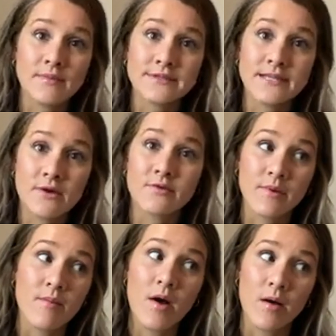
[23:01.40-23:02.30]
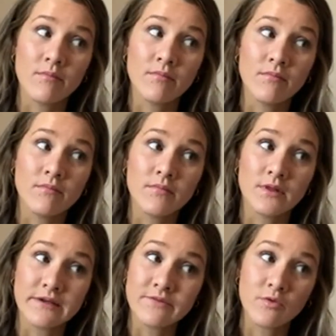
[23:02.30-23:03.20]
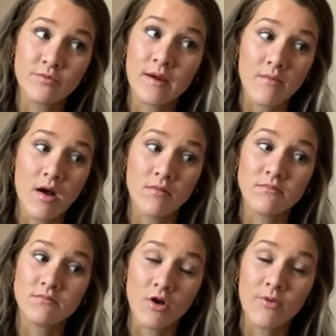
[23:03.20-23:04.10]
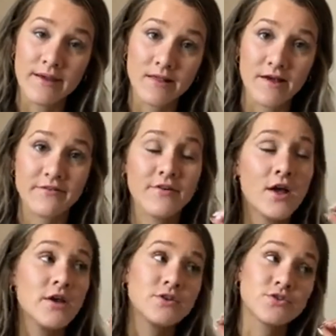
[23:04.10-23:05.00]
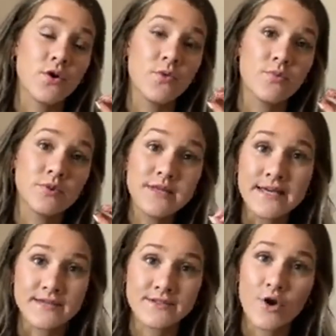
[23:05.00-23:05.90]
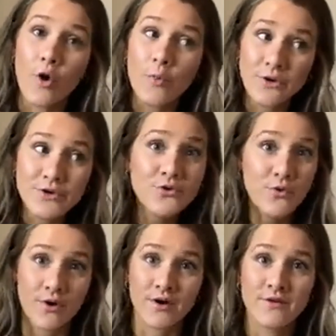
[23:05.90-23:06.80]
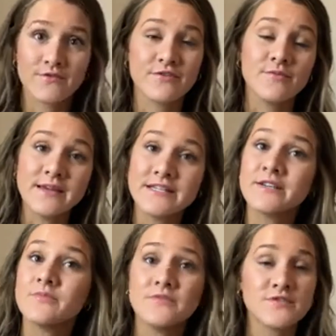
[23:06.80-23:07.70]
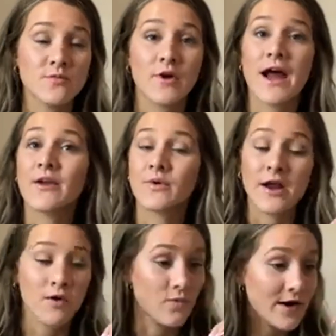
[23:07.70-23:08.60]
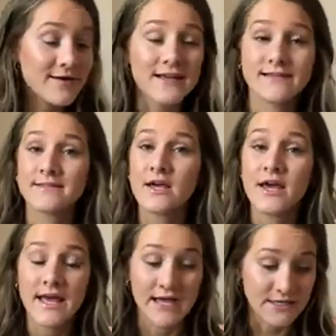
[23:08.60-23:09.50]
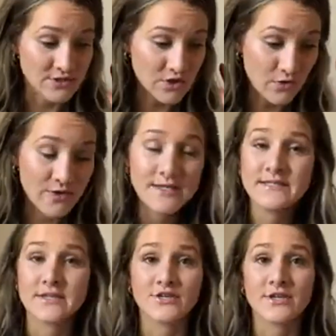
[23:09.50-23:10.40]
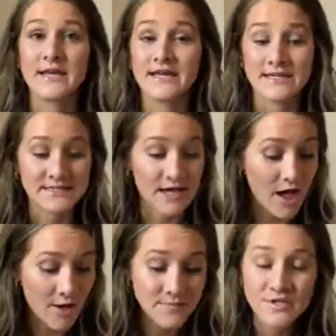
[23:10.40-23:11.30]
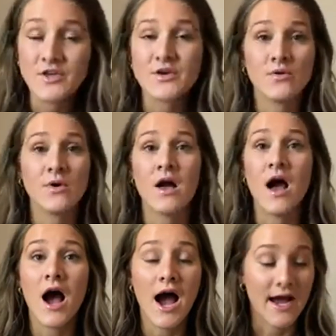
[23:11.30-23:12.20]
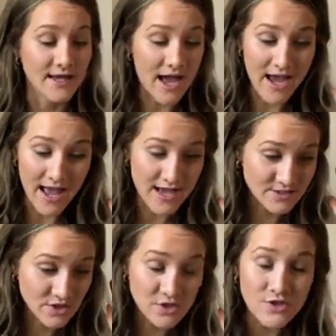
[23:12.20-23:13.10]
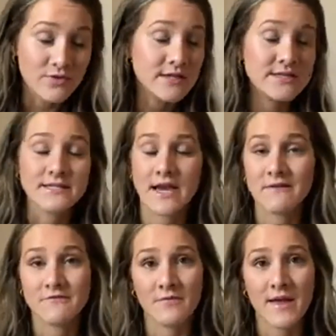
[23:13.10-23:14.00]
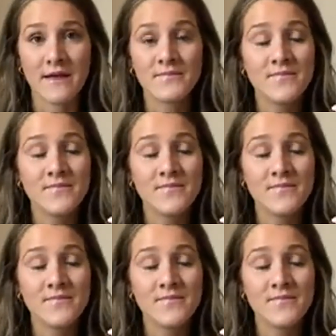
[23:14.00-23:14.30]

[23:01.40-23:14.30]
to stay with my mom, living with my mom all my life. So please open a door for me to move somewhere. I don't care where it is. It is your decision. It is up to you. I ask you to decide for me.